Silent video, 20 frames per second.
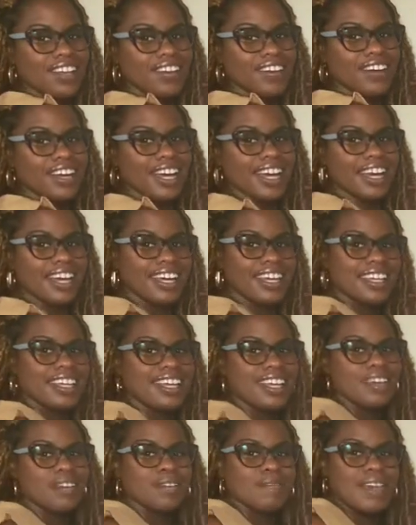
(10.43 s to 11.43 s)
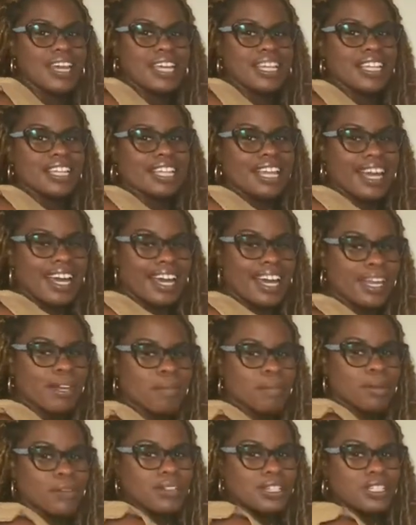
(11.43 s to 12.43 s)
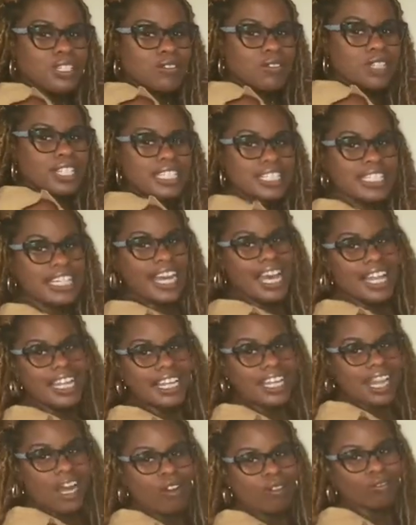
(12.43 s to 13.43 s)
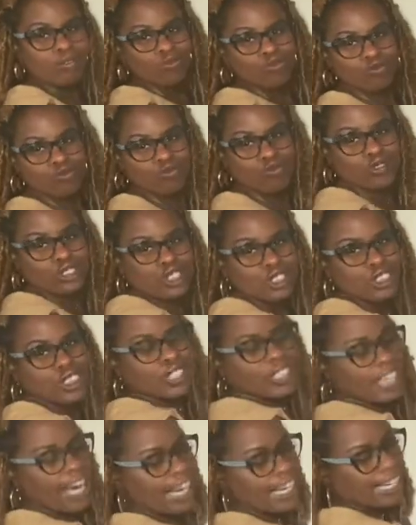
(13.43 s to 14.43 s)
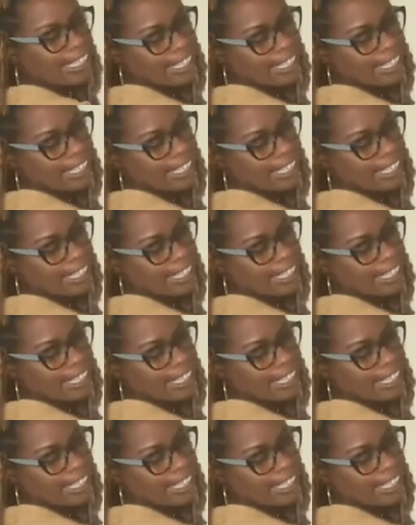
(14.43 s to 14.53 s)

okay? Make it look like I got a booty too. She got a don't. She got a